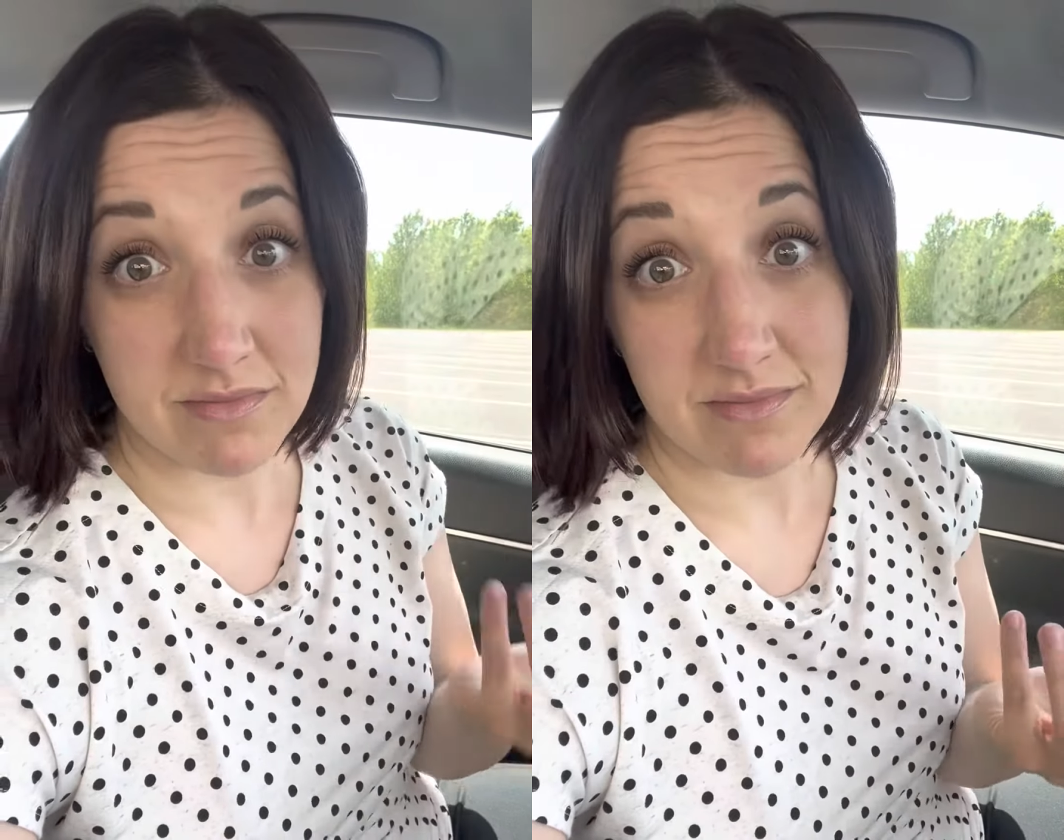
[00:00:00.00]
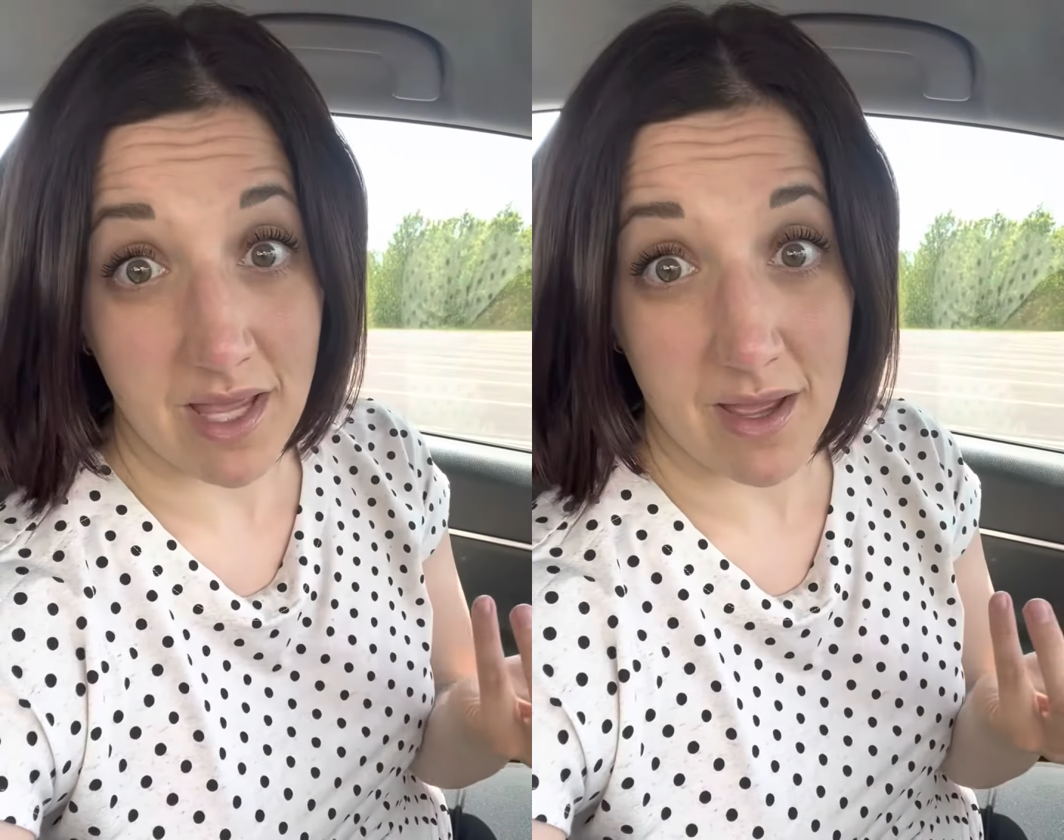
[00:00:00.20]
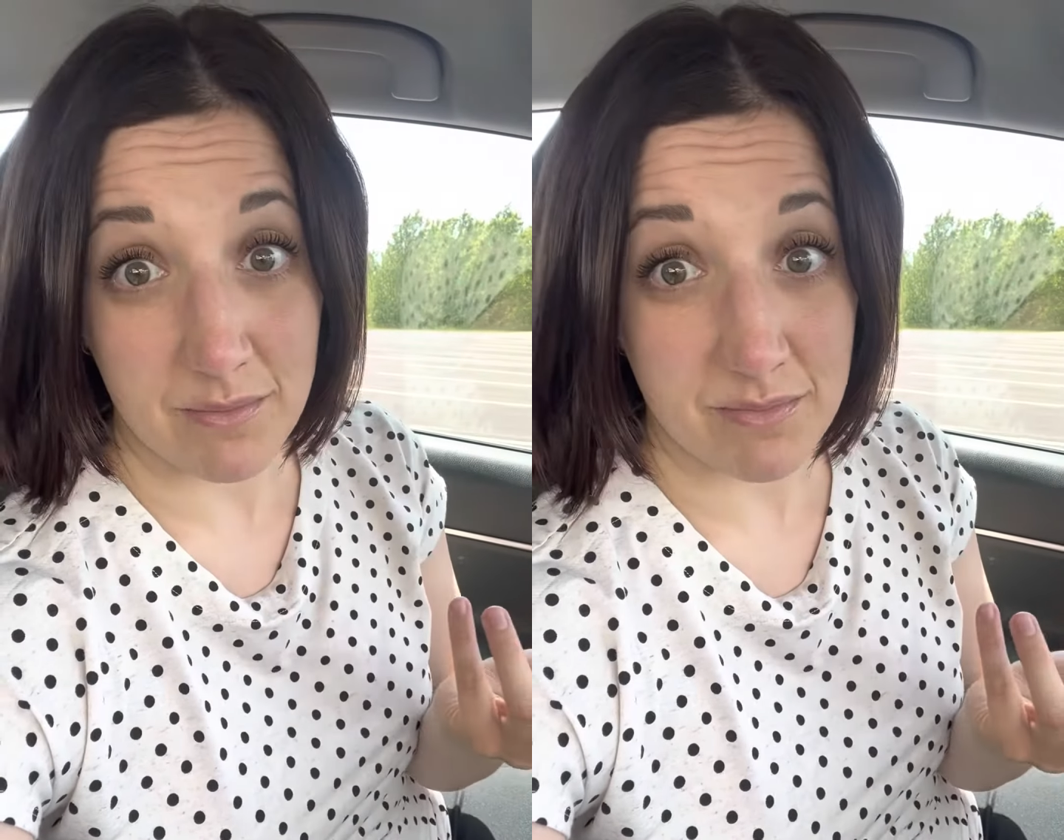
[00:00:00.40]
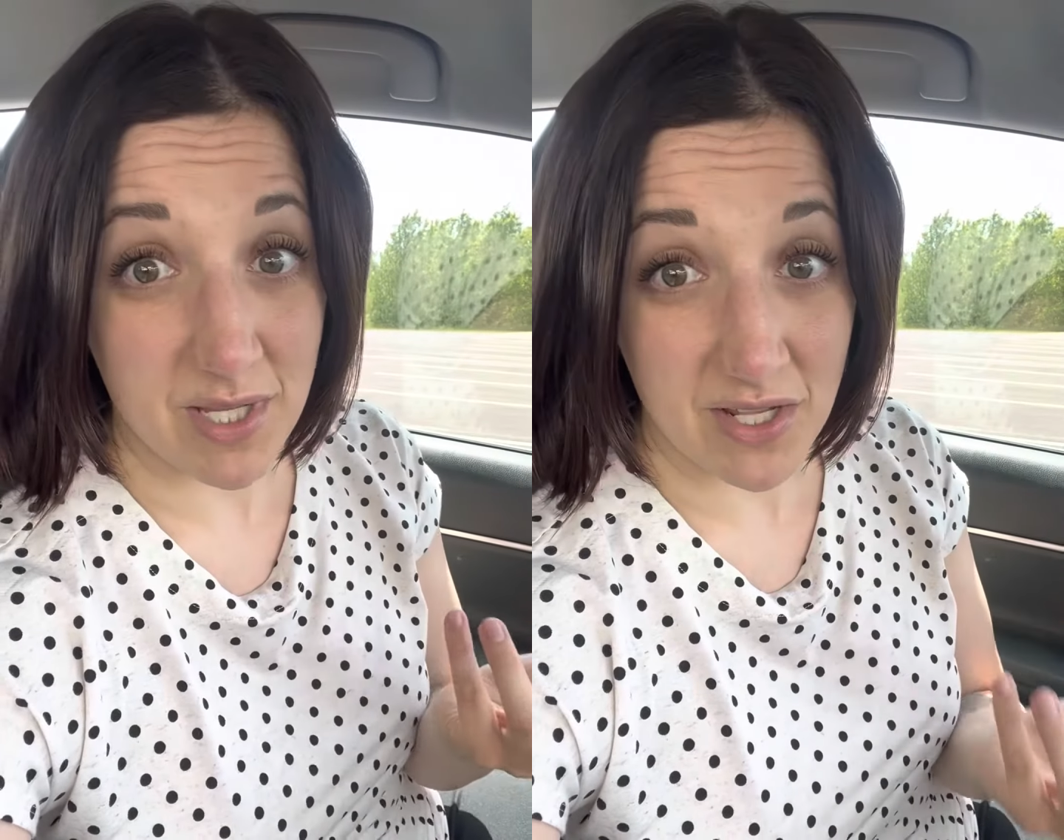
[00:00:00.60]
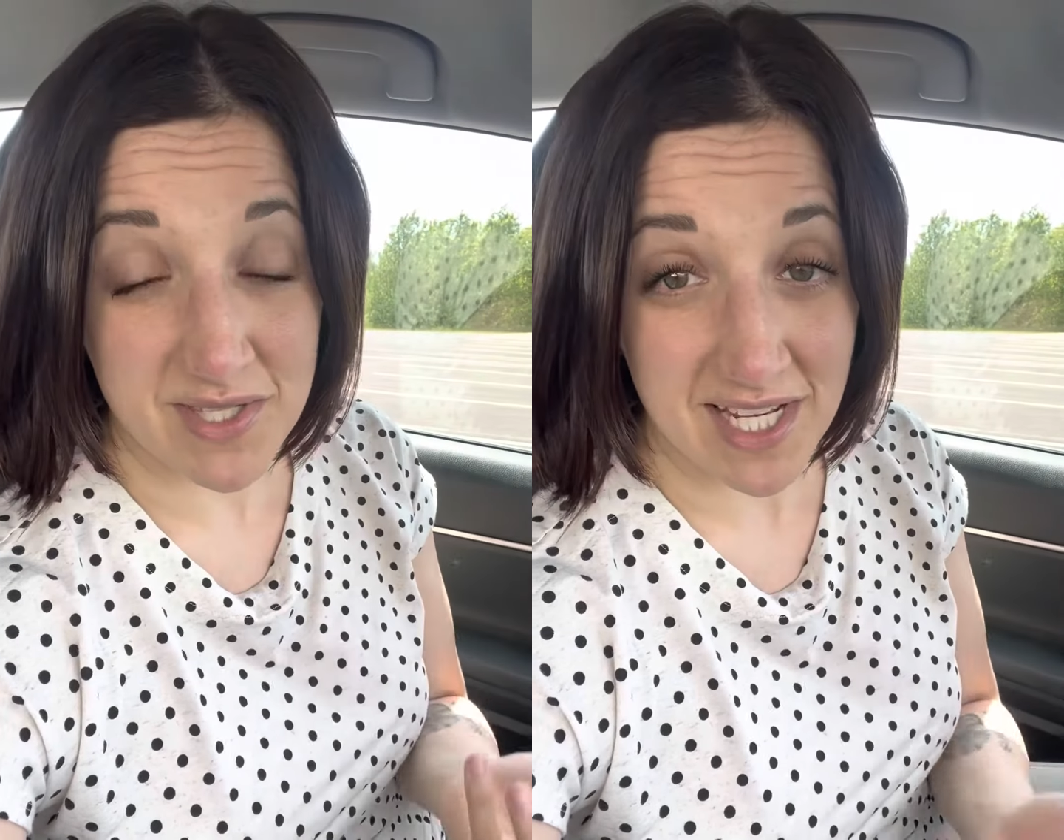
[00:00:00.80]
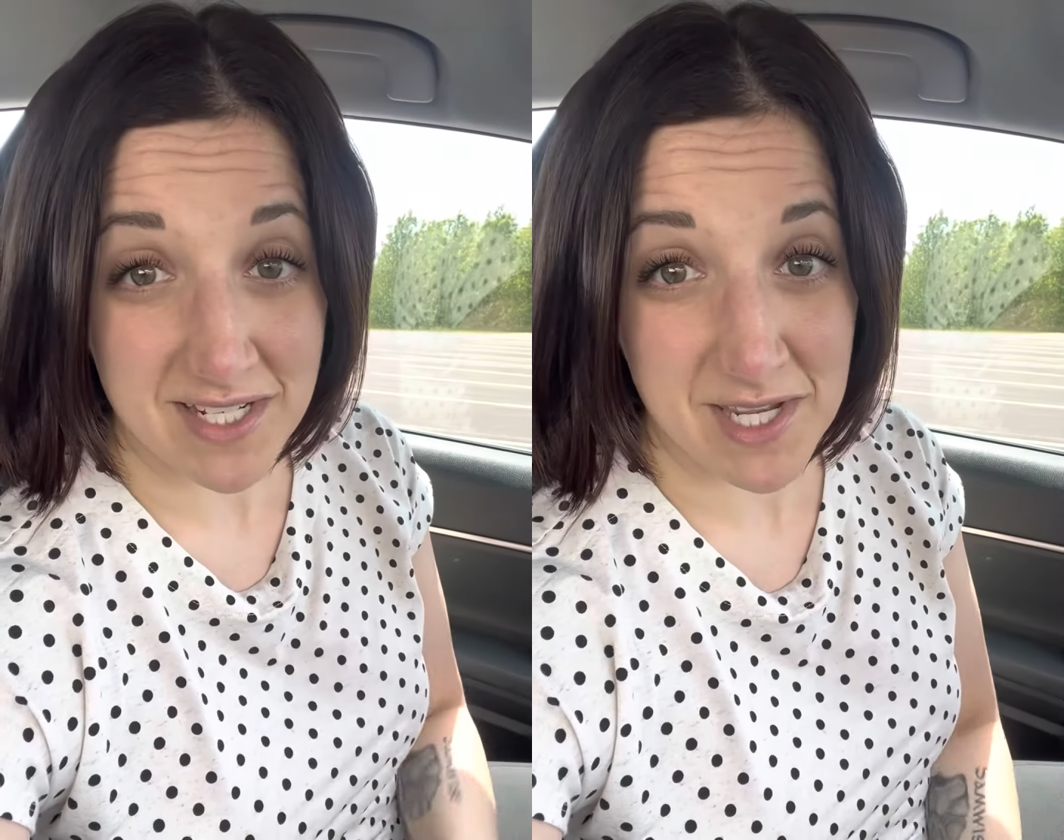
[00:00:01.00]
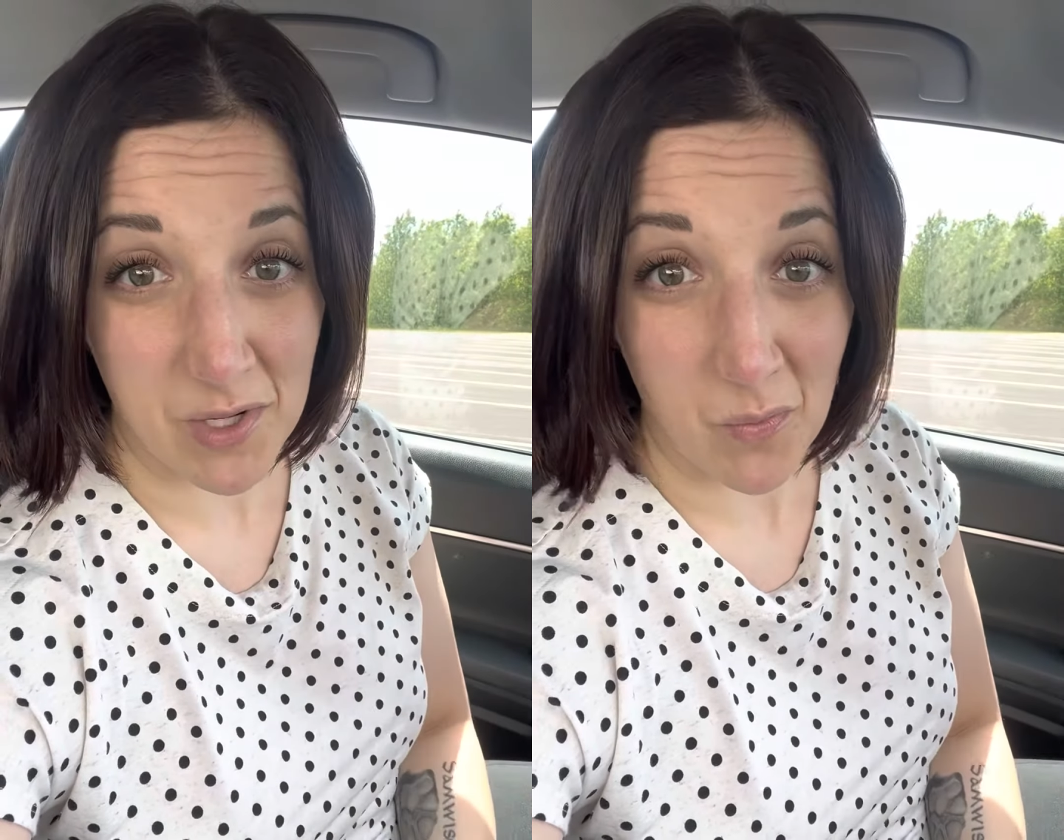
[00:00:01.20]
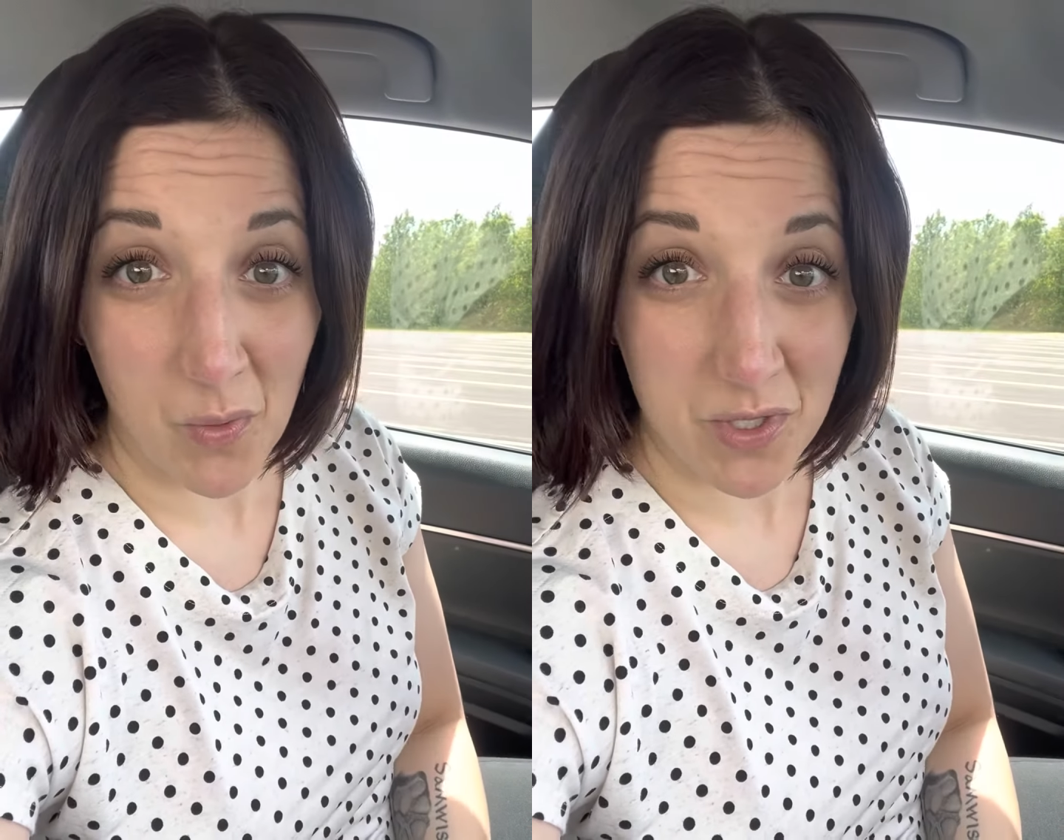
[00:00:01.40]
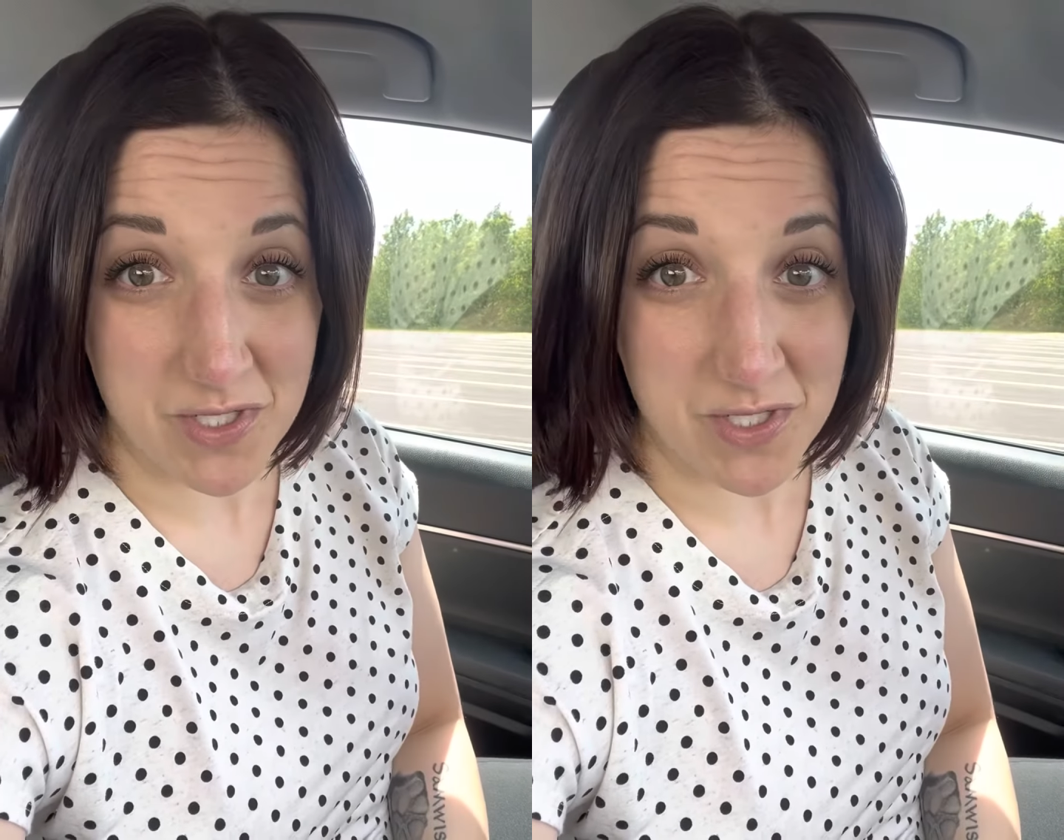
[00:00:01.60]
Beyond Sanditon and what we're